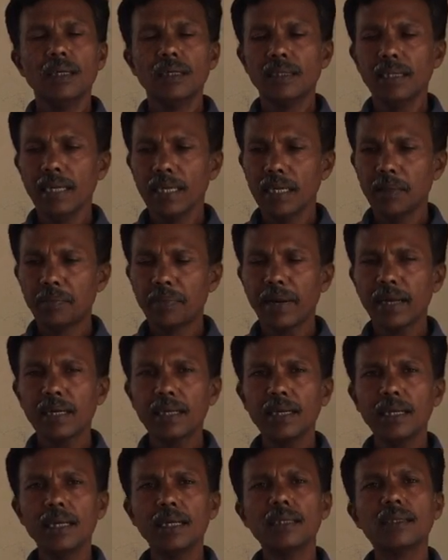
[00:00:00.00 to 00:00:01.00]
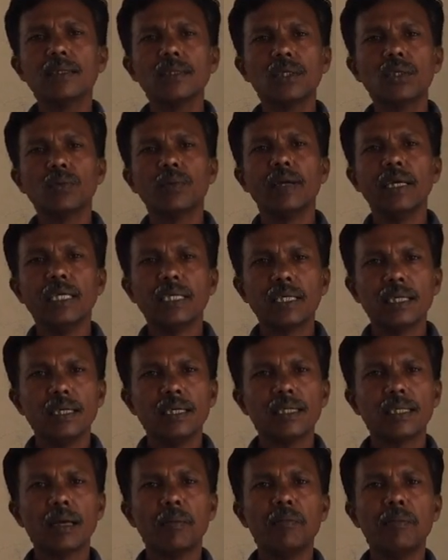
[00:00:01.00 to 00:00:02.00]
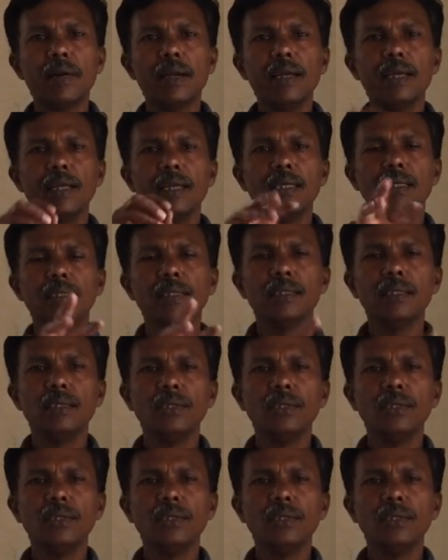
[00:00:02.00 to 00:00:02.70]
See, in practical situation, somebody is